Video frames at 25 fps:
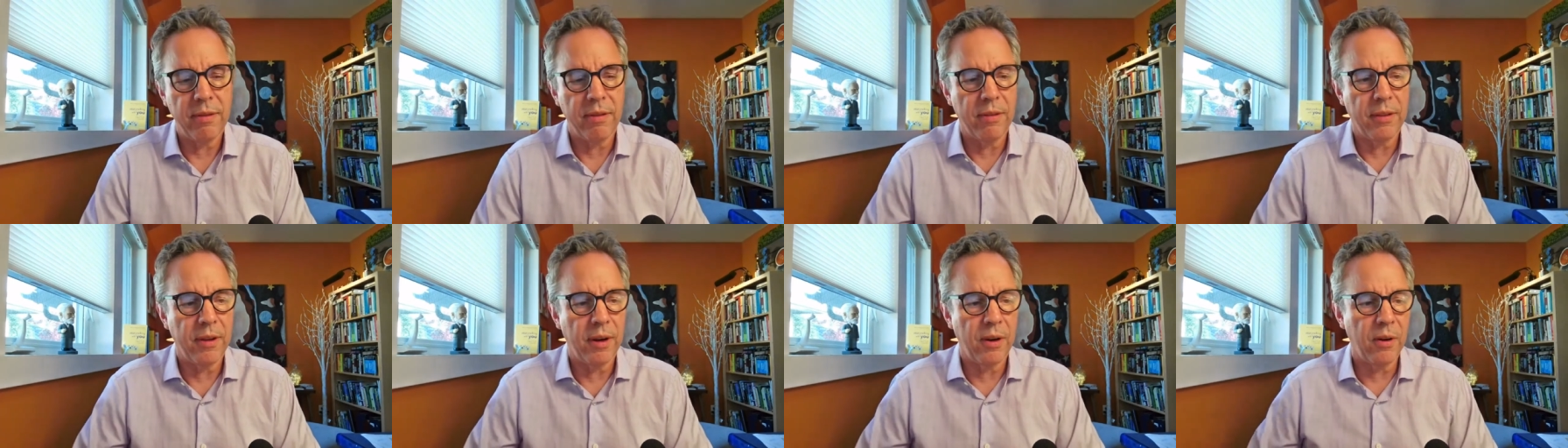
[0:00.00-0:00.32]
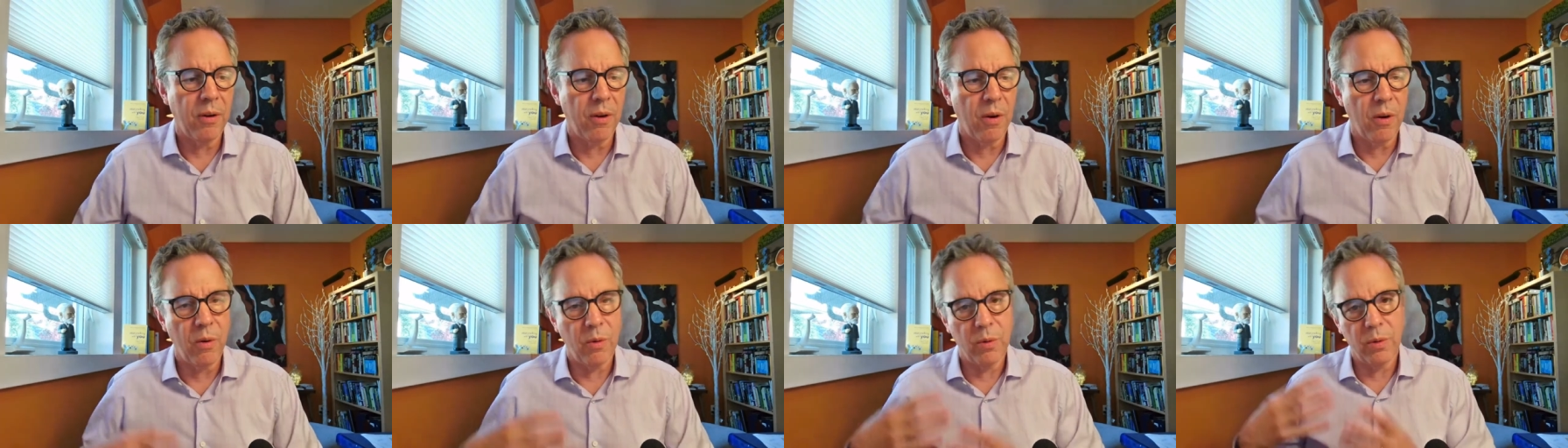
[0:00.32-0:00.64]
their
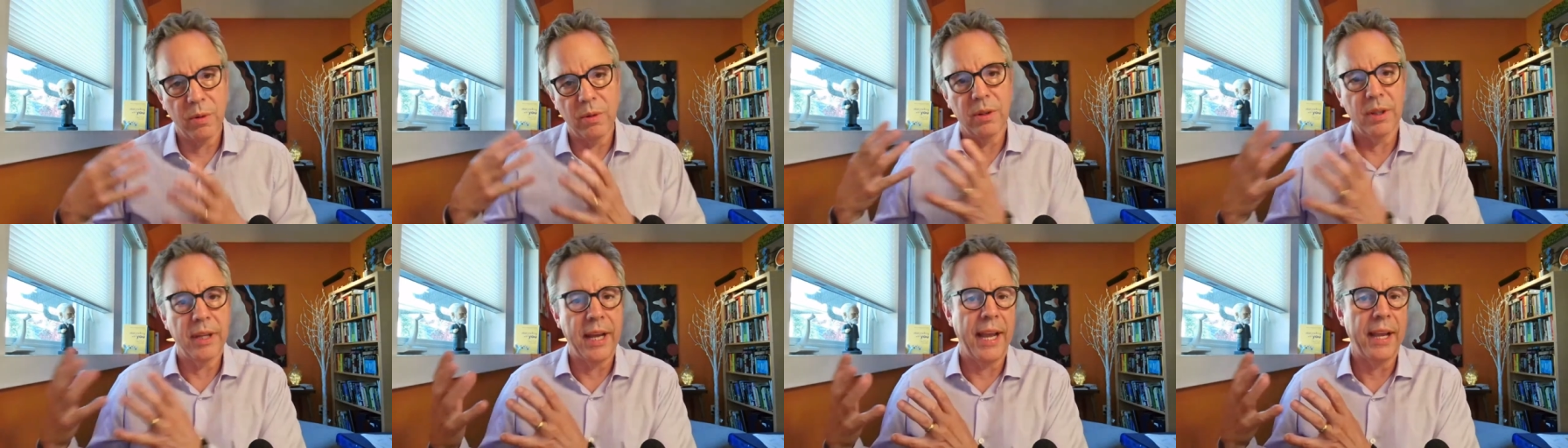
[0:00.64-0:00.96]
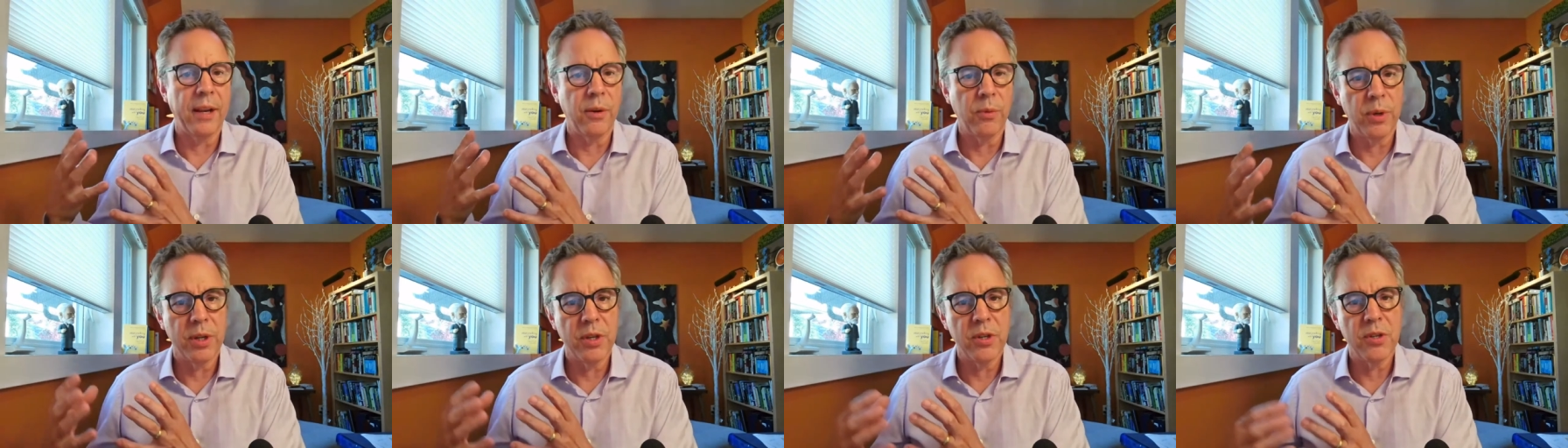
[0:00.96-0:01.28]
own
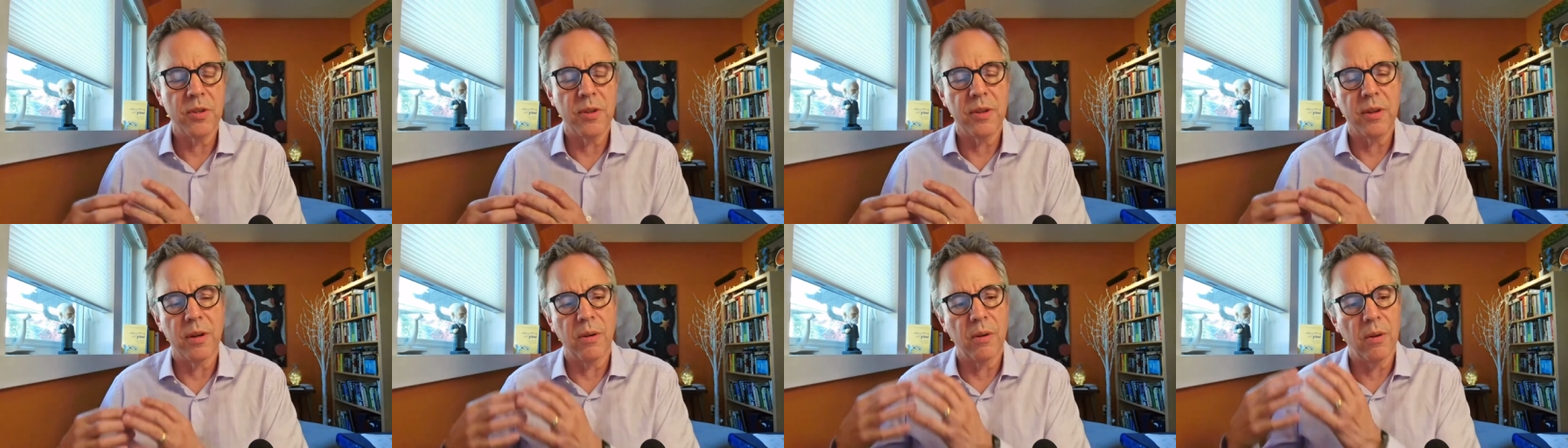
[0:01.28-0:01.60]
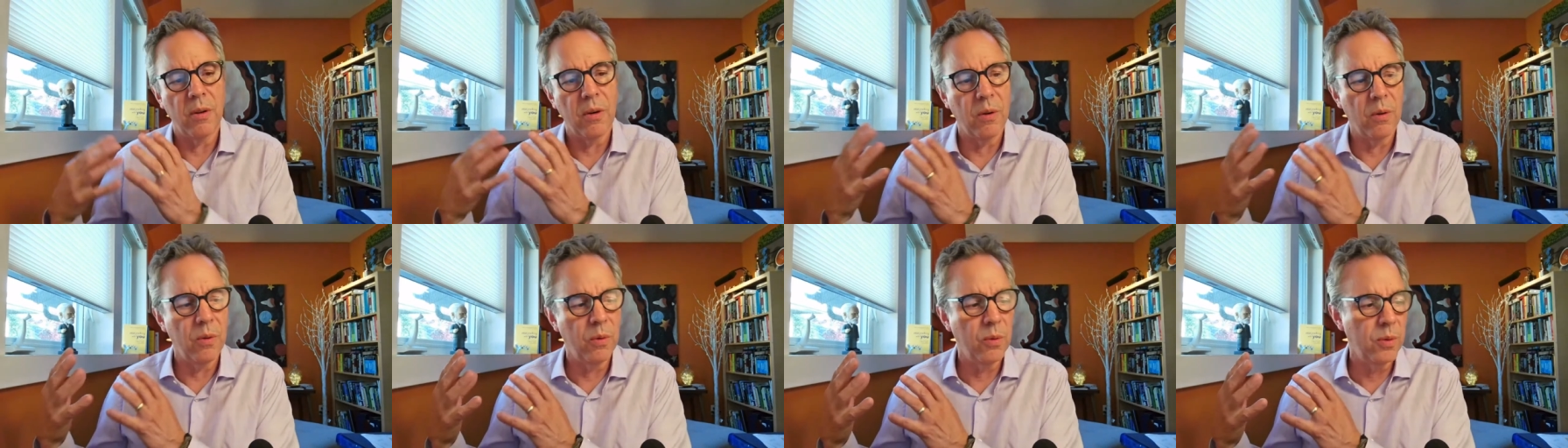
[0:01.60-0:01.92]
language, their
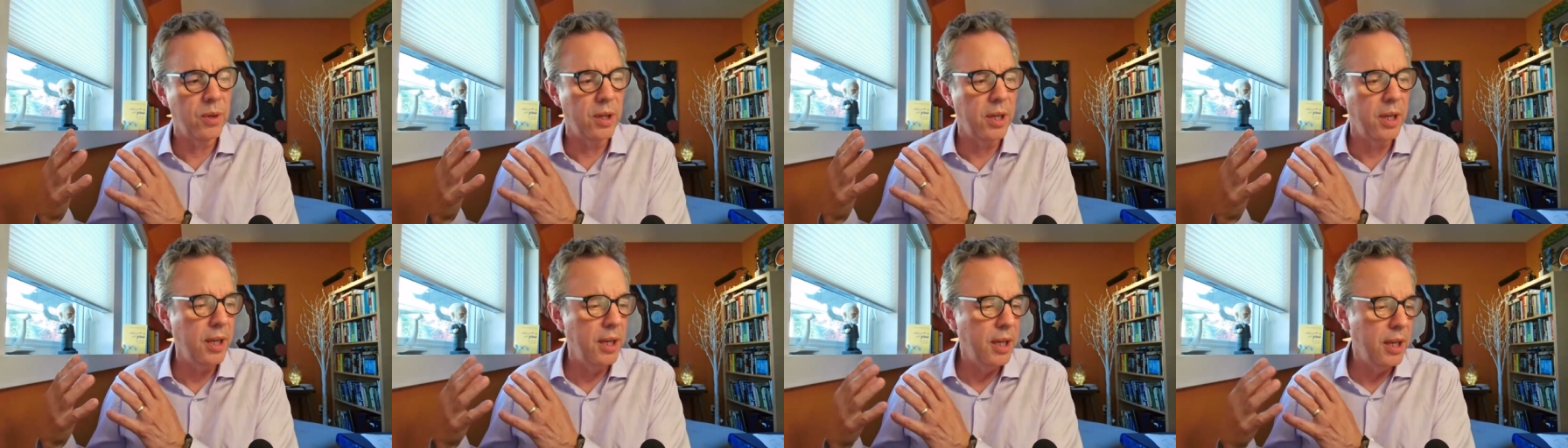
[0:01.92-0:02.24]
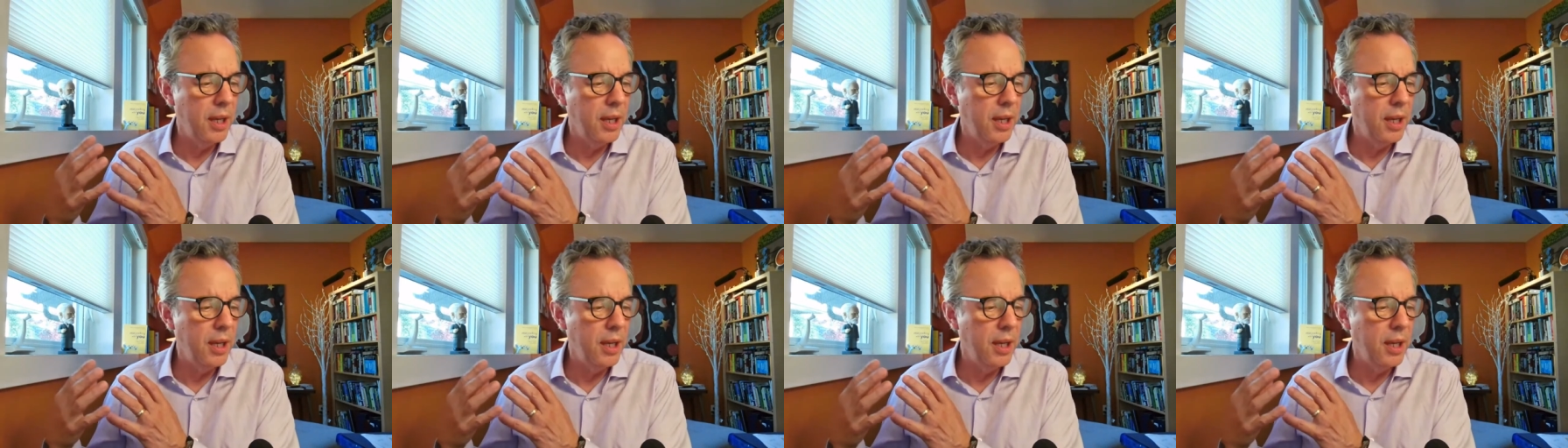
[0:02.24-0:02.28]
own.